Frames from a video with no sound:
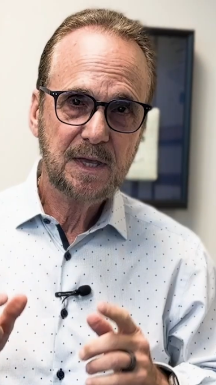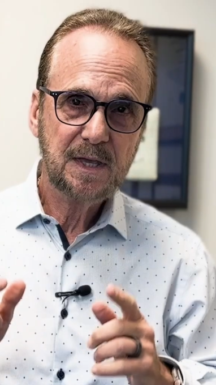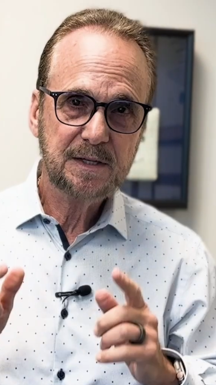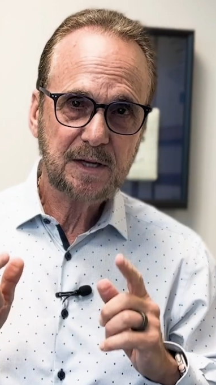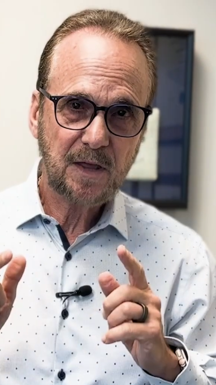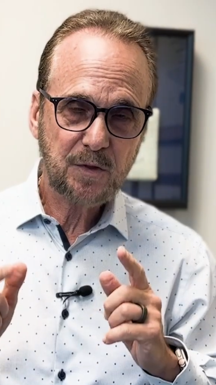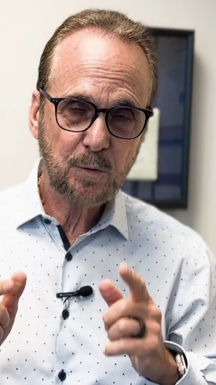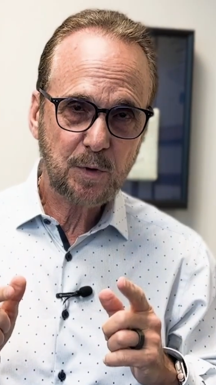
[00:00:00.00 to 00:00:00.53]
In
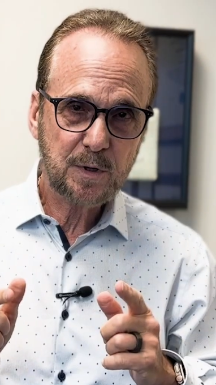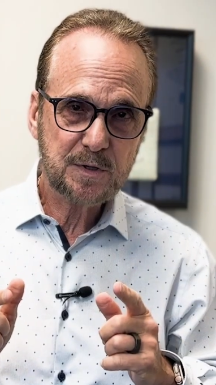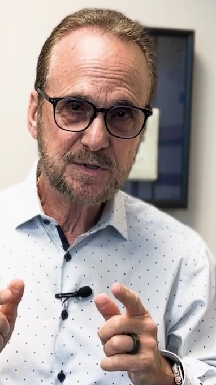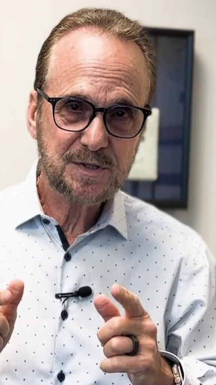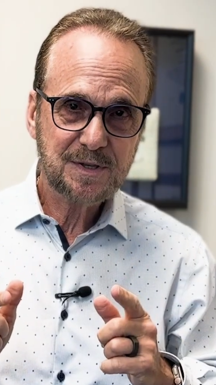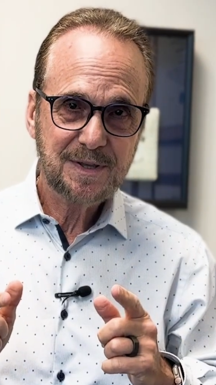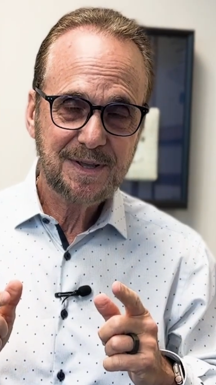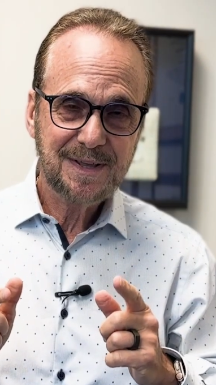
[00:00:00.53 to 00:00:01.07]
other
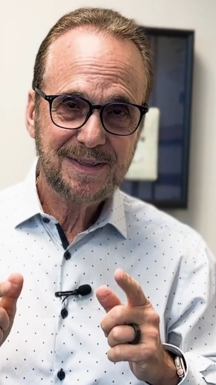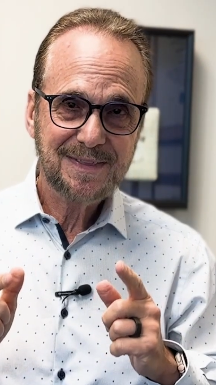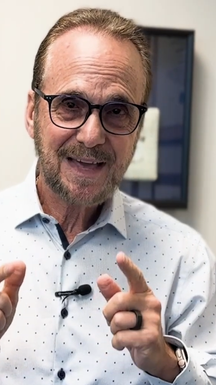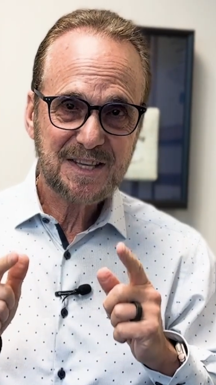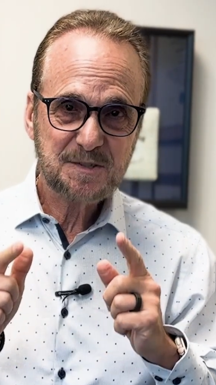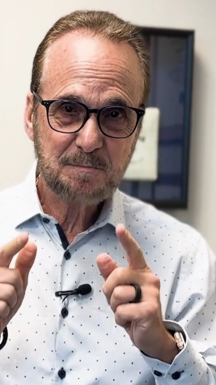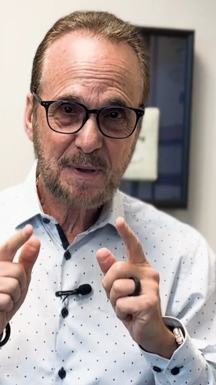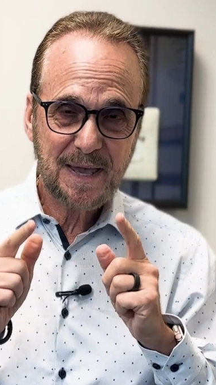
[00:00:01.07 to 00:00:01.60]
words,
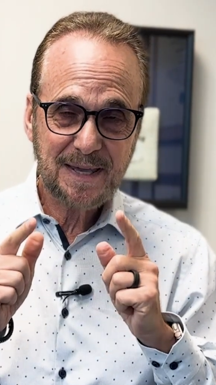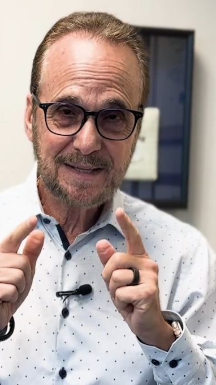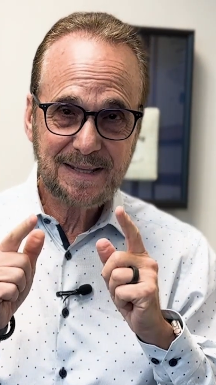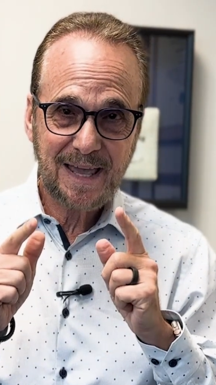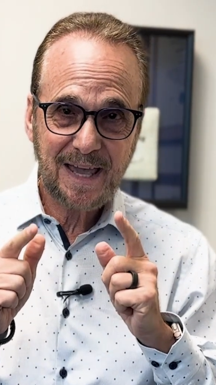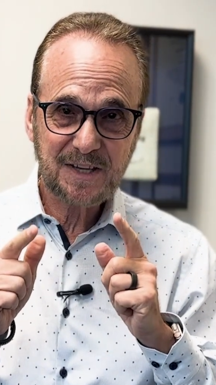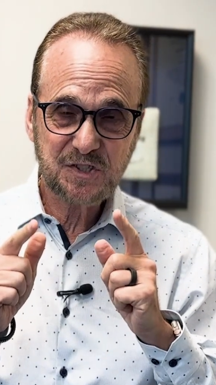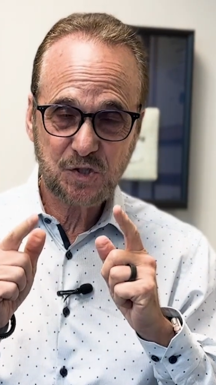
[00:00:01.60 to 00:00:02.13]
that's paying
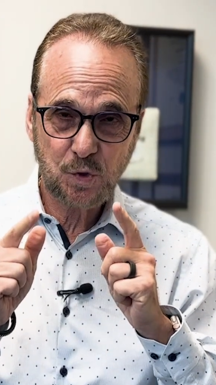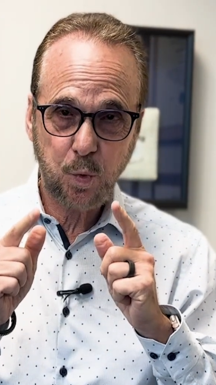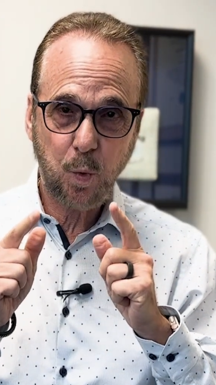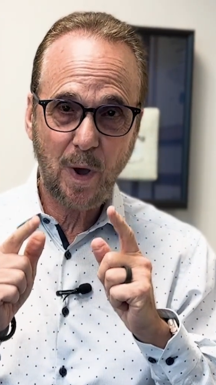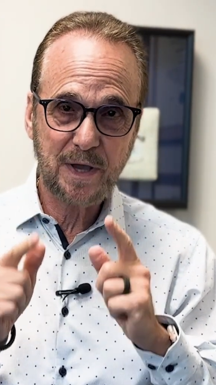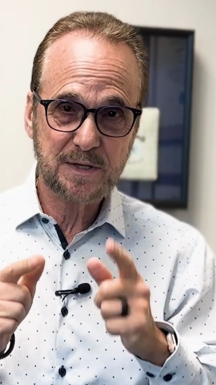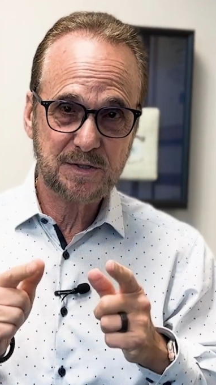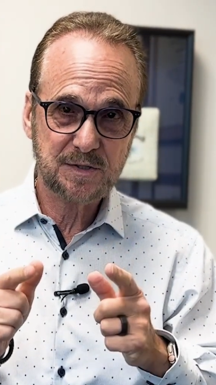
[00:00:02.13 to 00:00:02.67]
tax
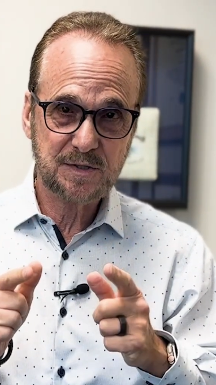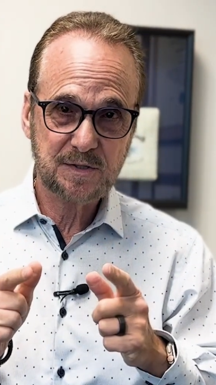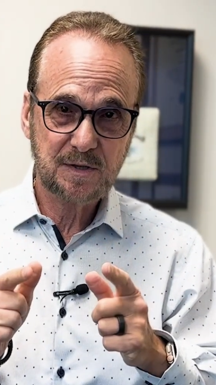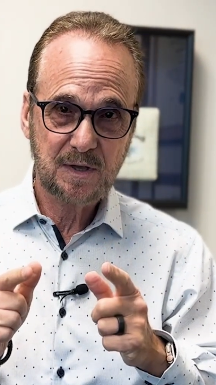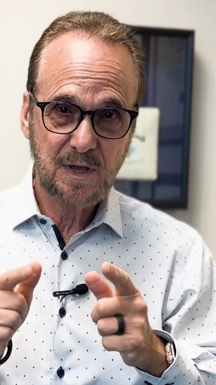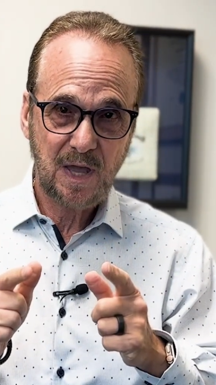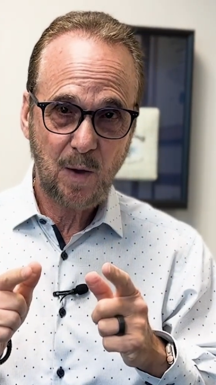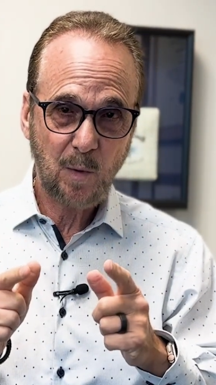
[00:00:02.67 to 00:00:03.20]
twice.
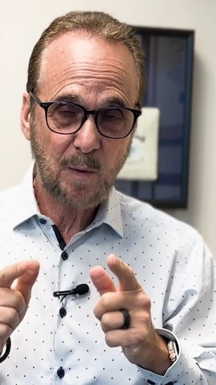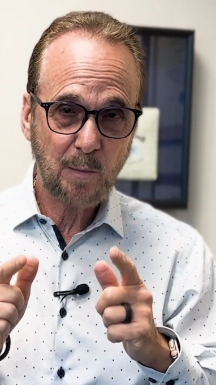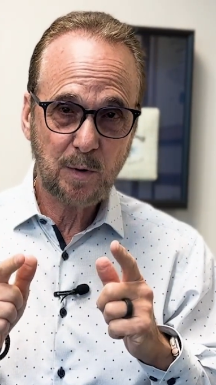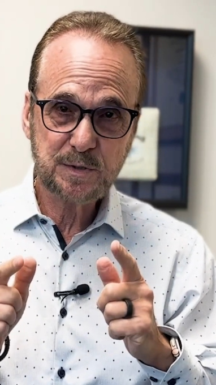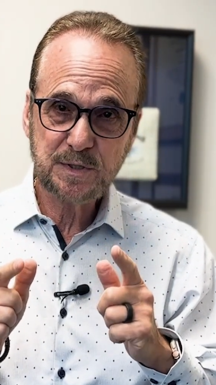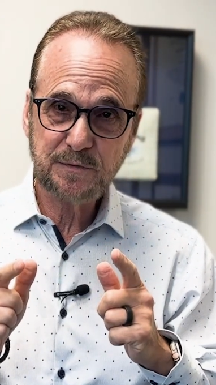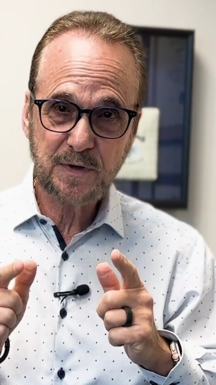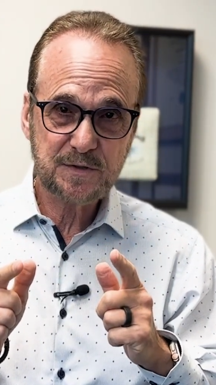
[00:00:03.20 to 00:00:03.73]
And while
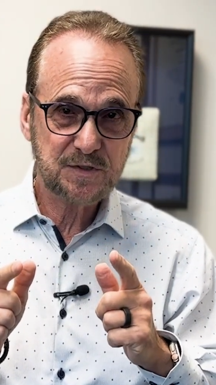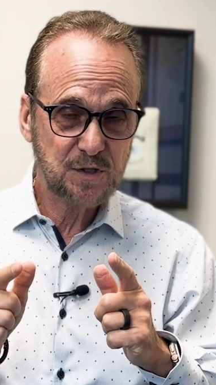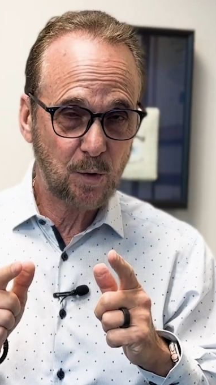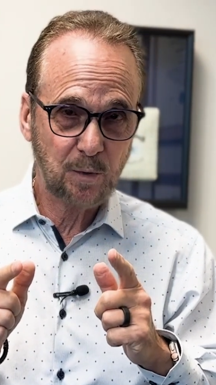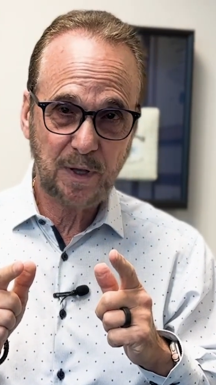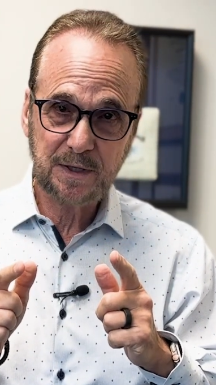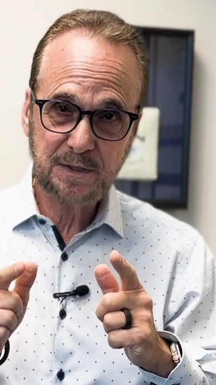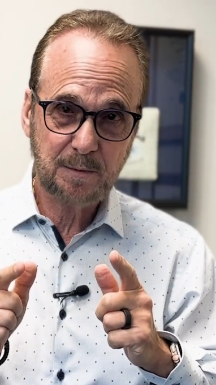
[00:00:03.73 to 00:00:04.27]
most of us don't
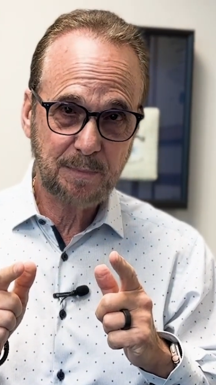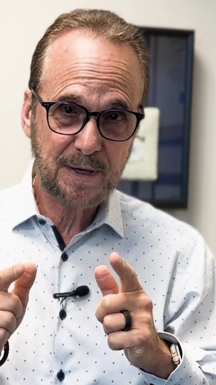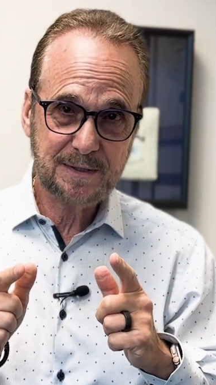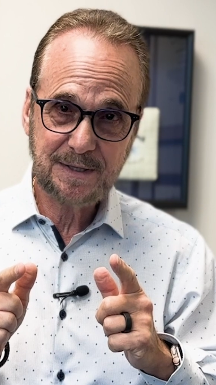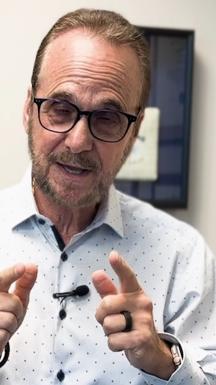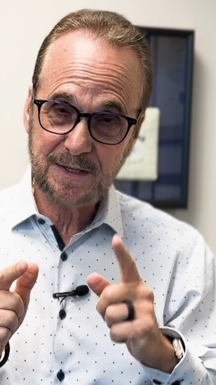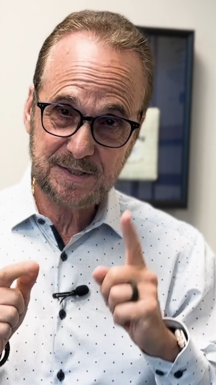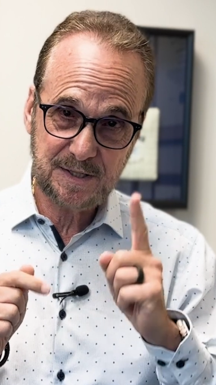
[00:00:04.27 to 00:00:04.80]
like to pay
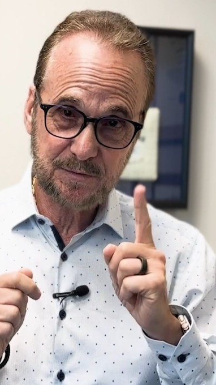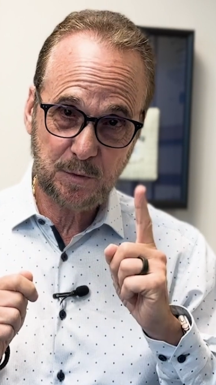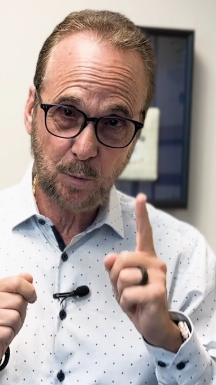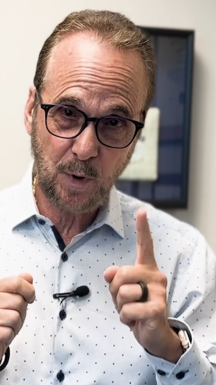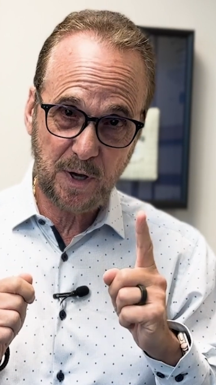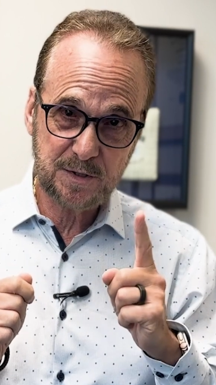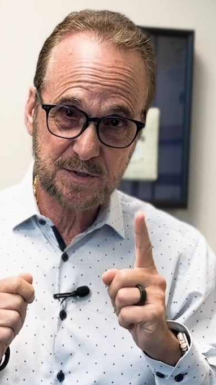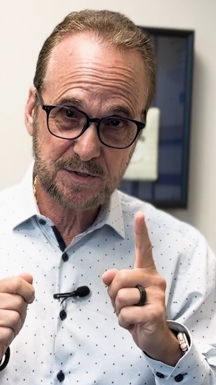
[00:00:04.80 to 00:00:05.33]
tax even
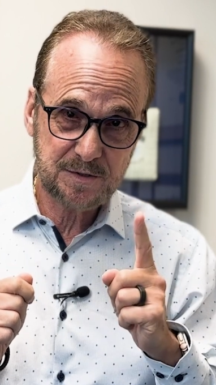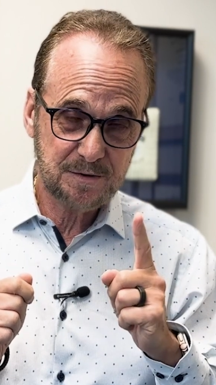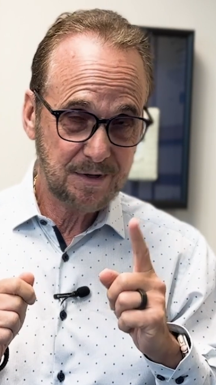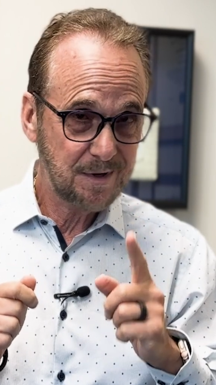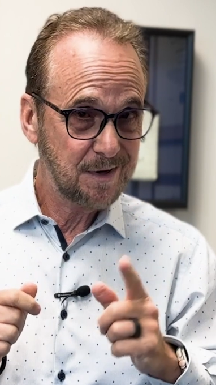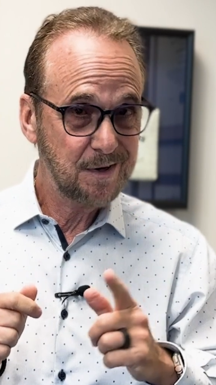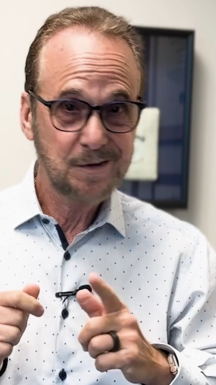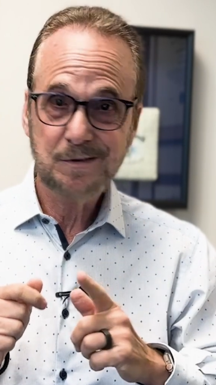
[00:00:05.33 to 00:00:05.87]
once,
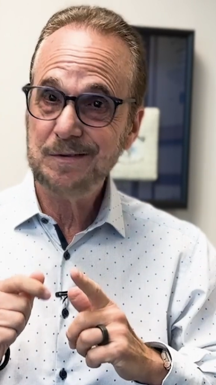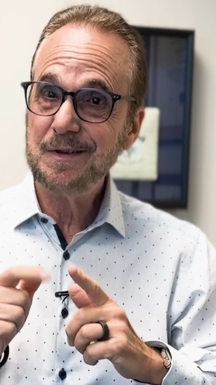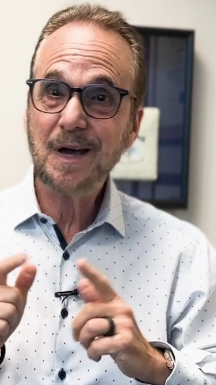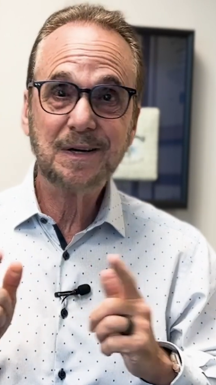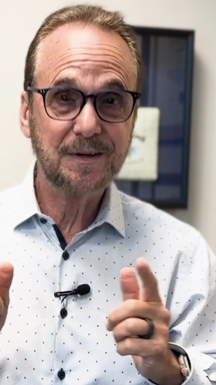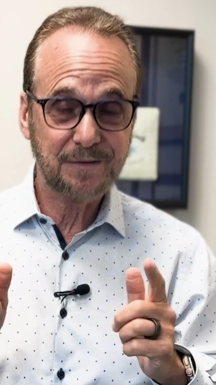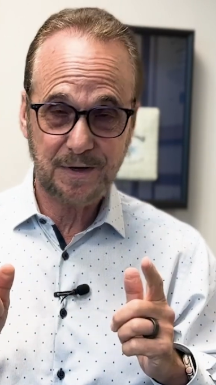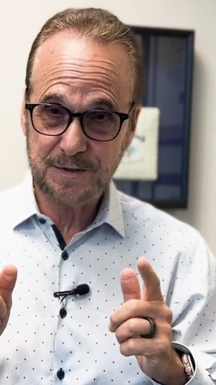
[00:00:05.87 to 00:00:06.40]

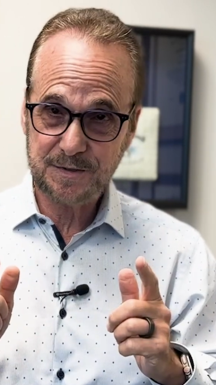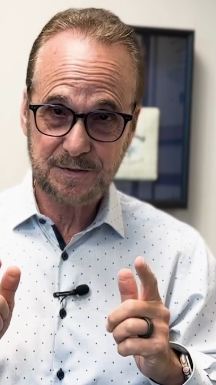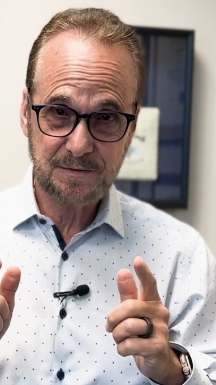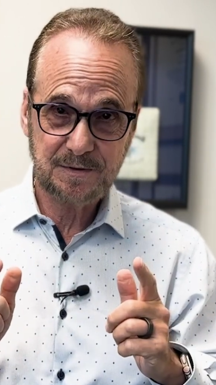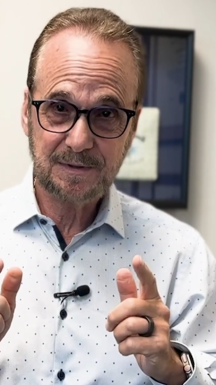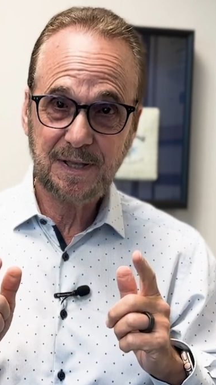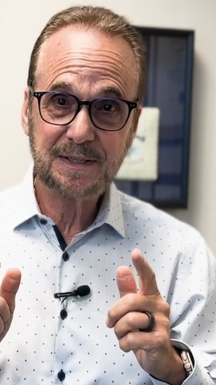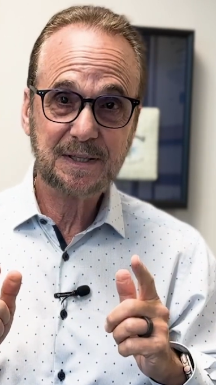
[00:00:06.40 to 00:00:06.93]
none of us
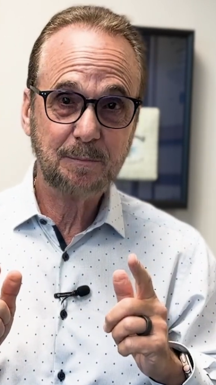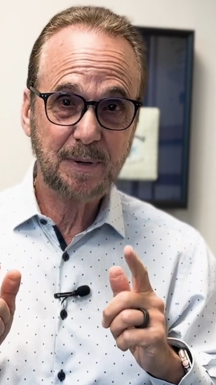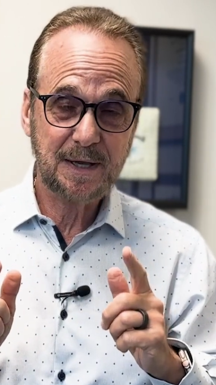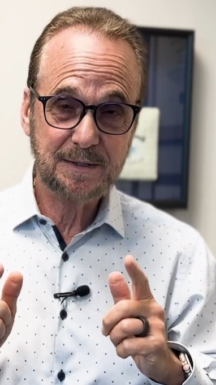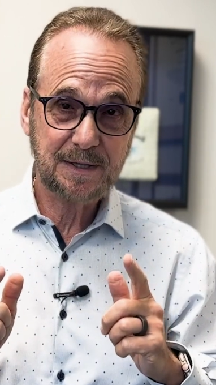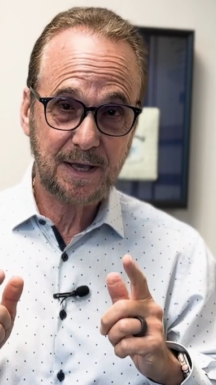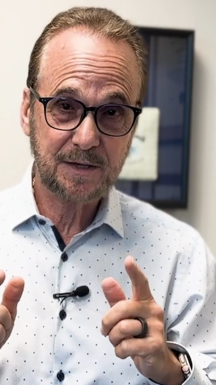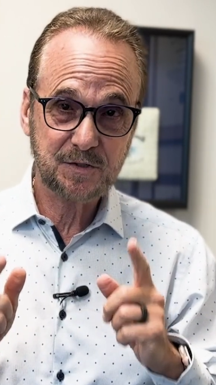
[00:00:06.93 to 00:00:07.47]
like to pay
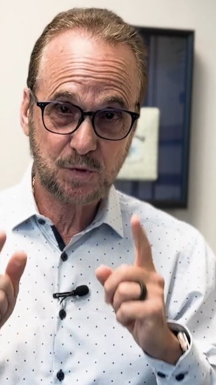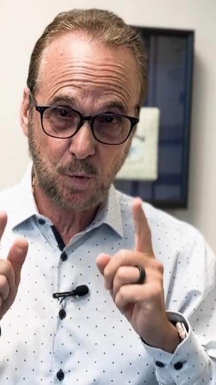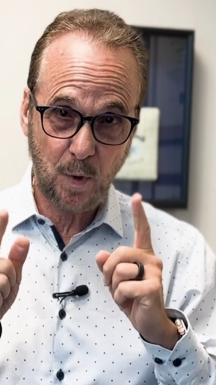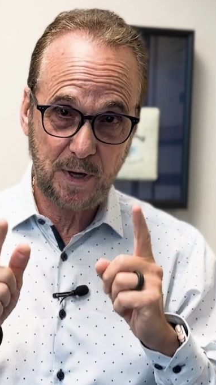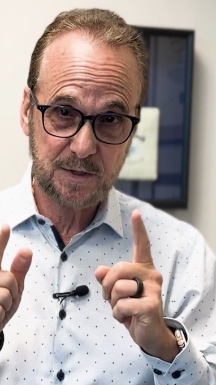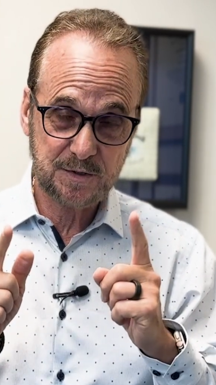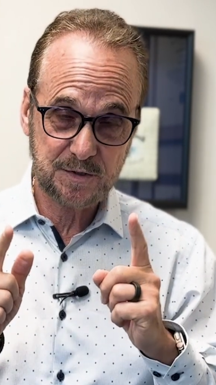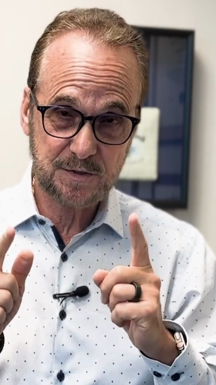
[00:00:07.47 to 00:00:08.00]
tax
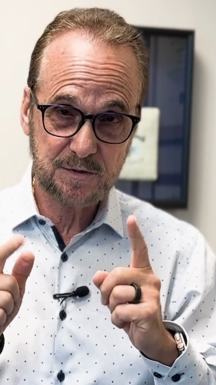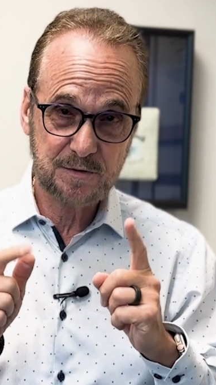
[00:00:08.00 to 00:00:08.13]
twice.